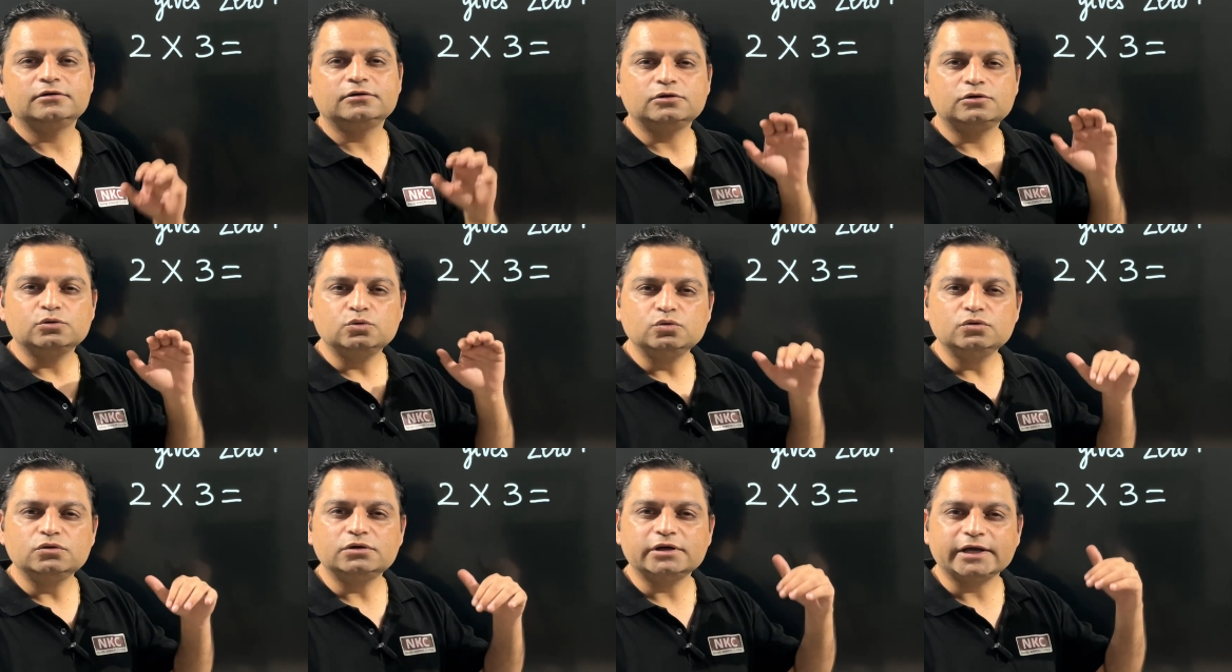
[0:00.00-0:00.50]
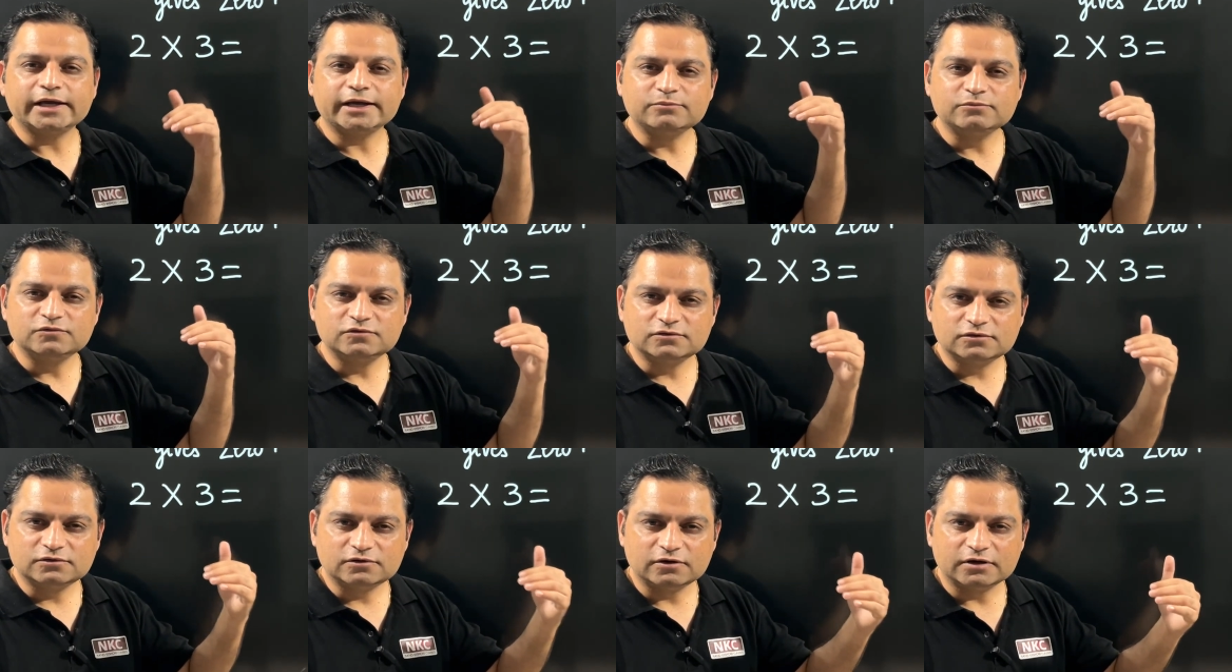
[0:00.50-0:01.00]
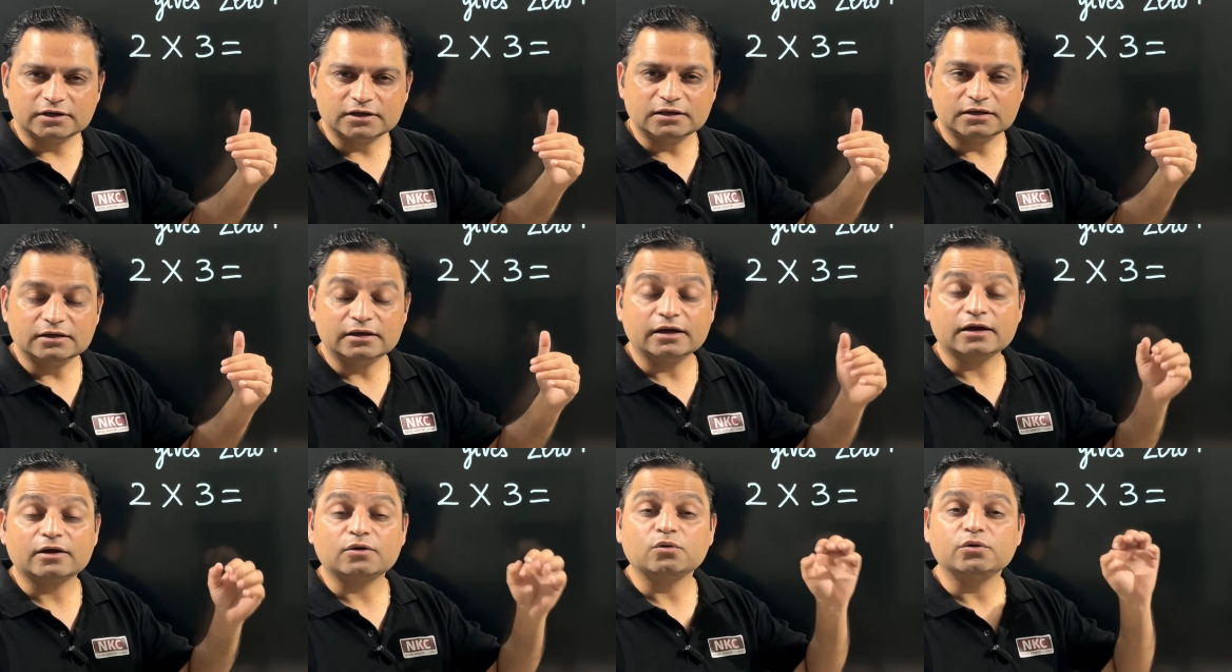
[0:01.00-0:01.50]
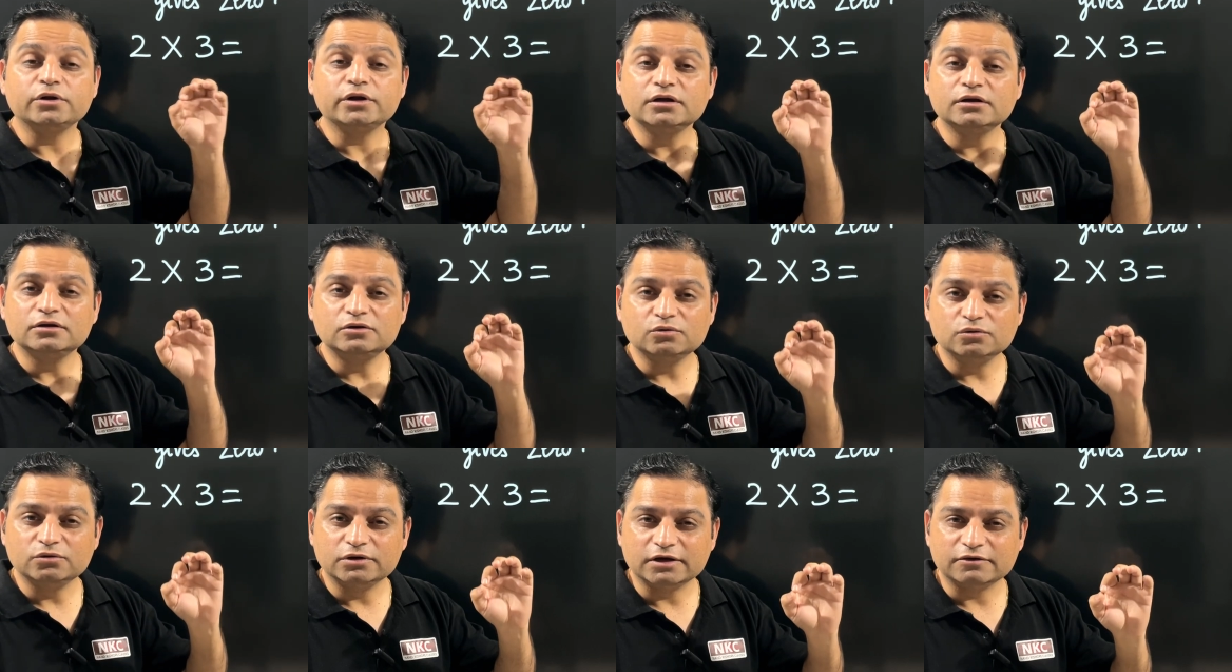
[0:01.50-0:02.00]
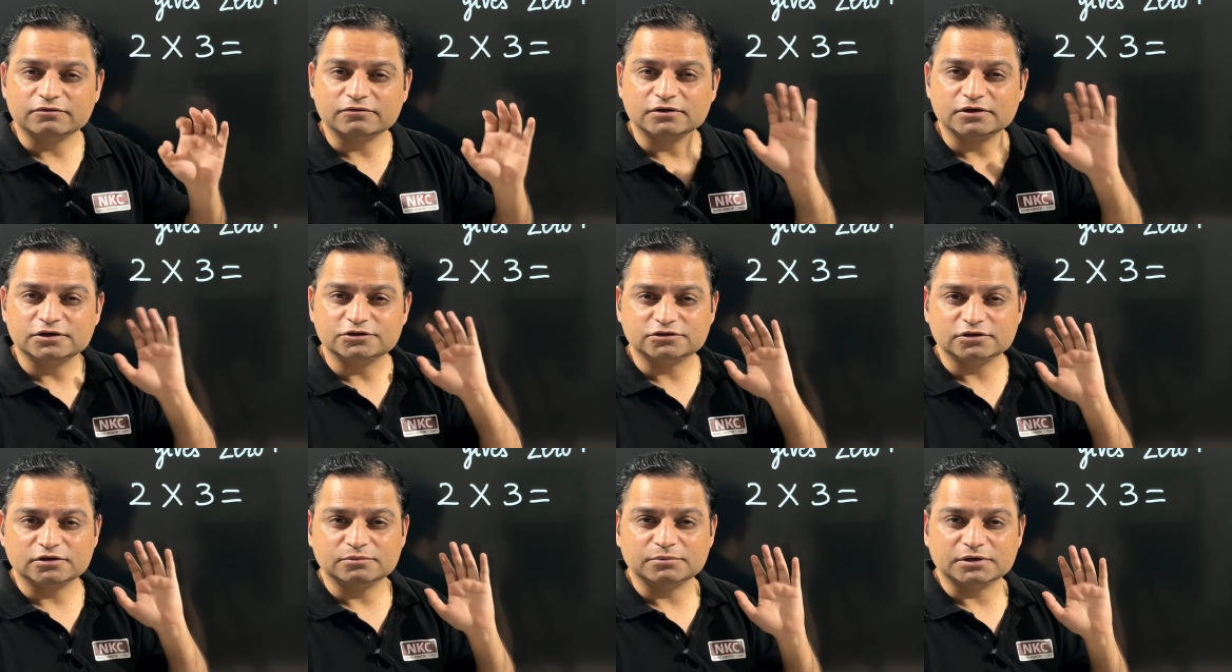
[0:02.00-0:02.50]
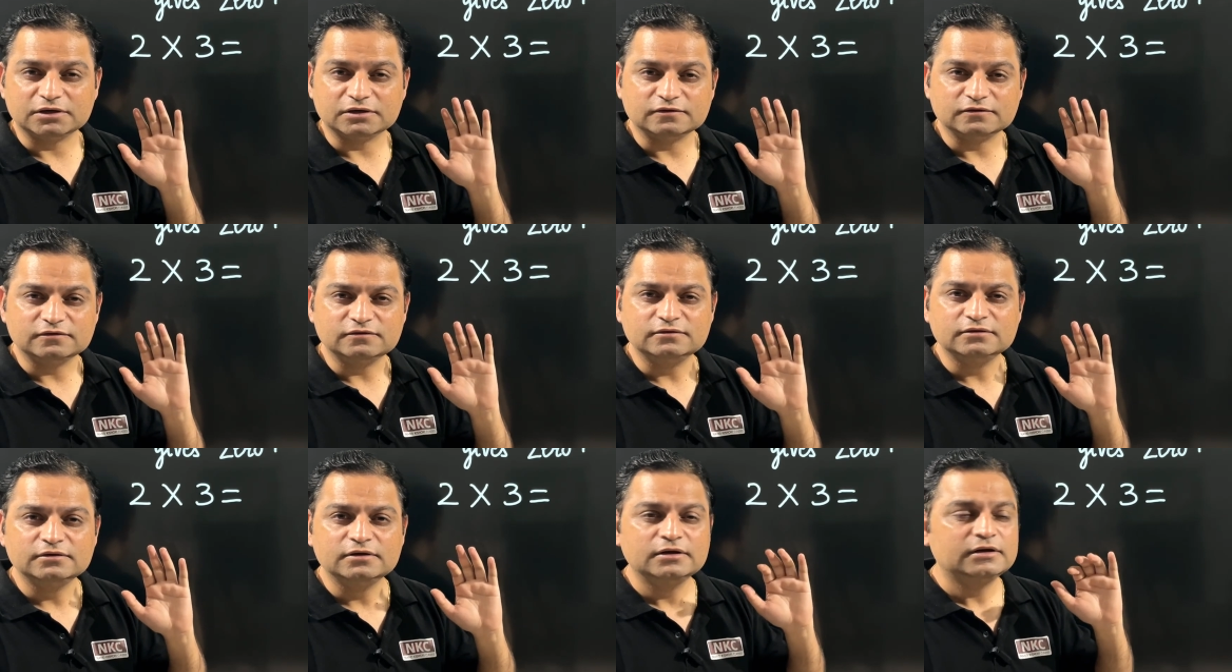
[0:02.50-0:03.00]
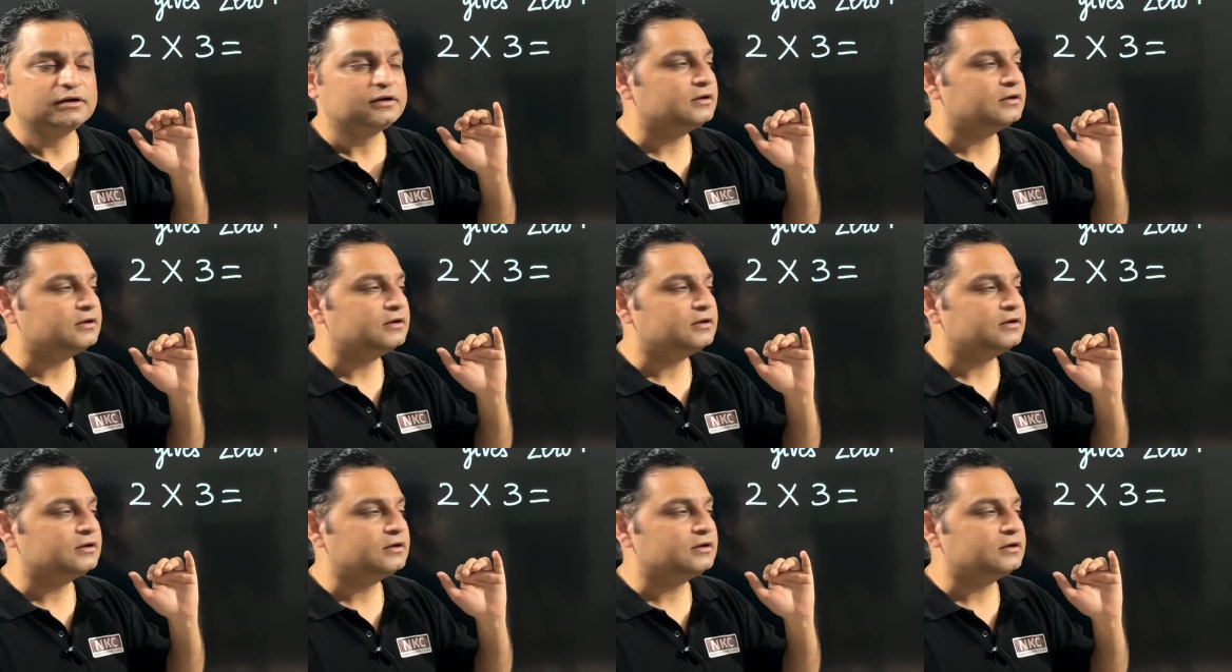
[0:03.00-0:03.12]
2 times 3 according to definition means